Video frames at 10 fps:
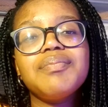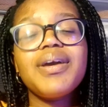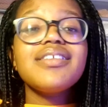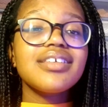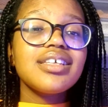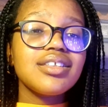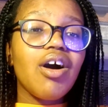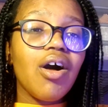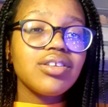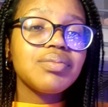Basically,
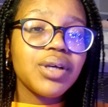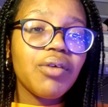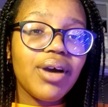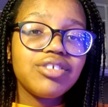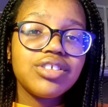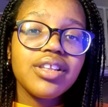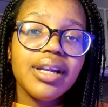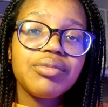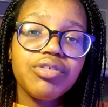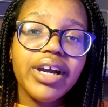the ultimate question that
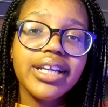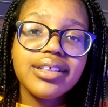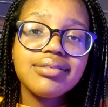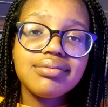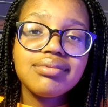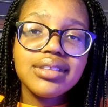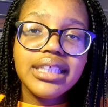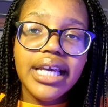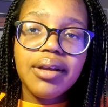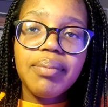I'm trying to
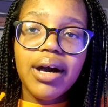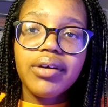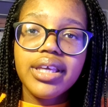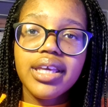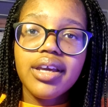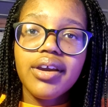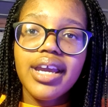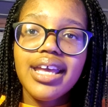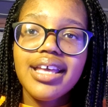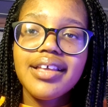get about here
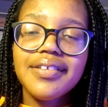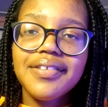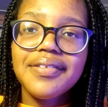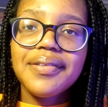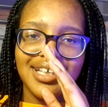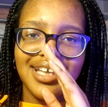is